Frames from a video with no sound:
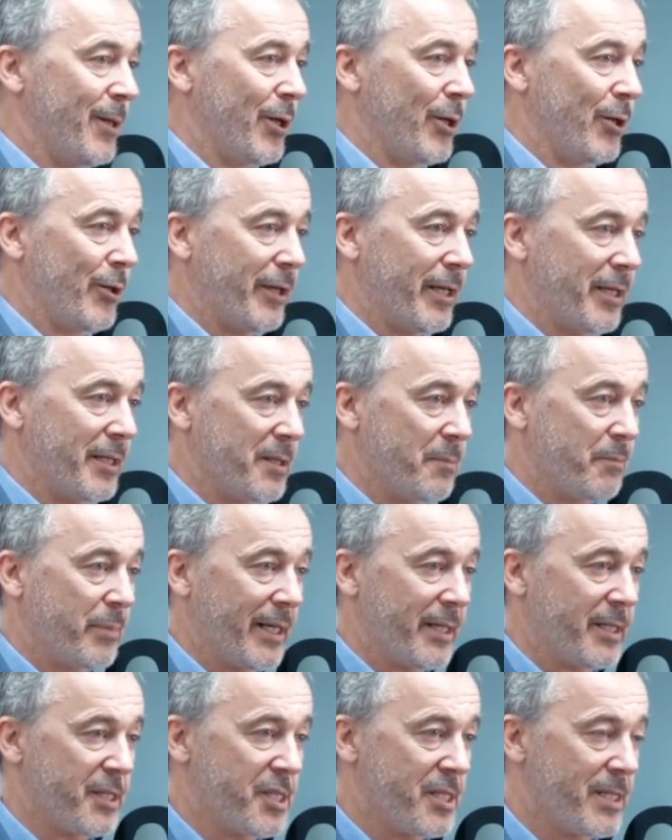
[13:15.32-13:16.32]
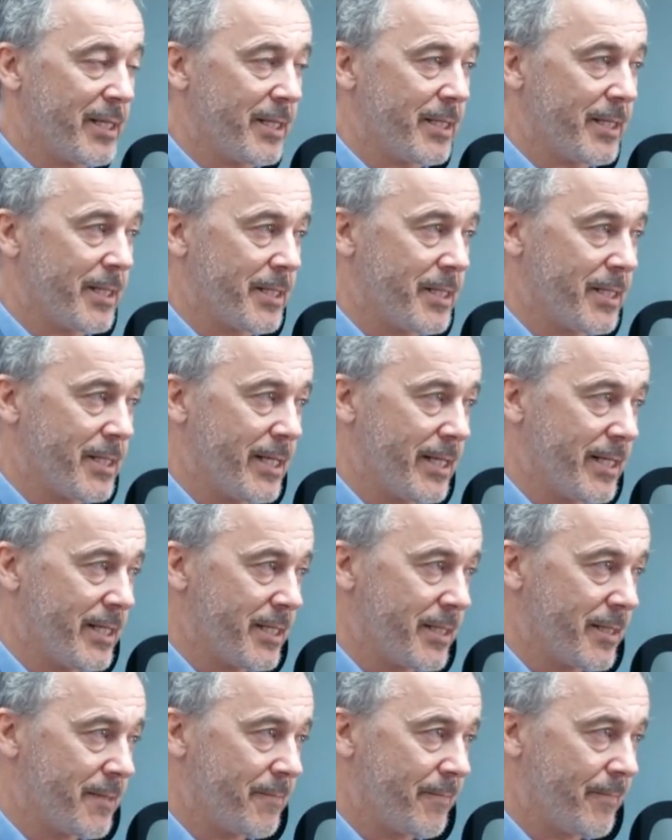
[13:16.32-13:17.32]
are looking to bring the state to its
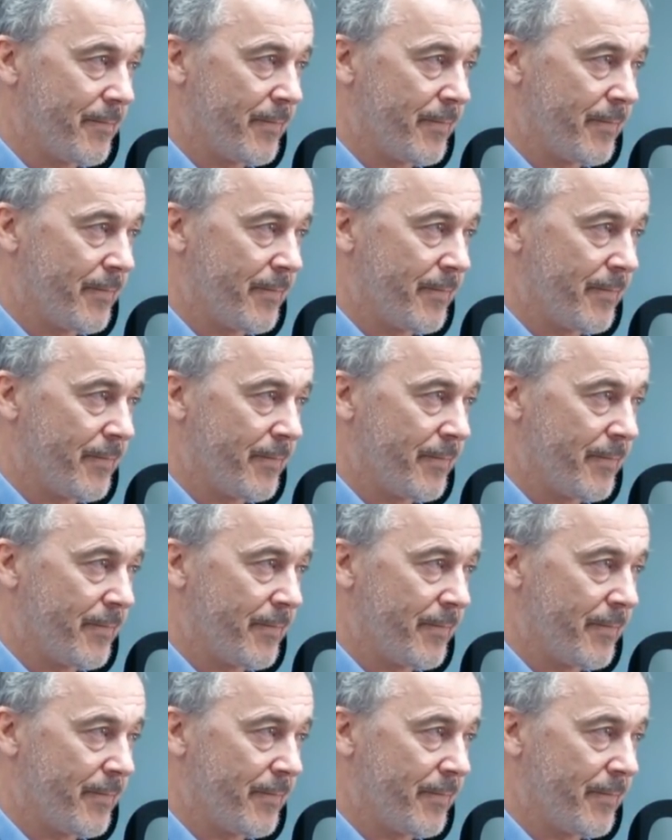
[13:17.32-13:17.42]
knees?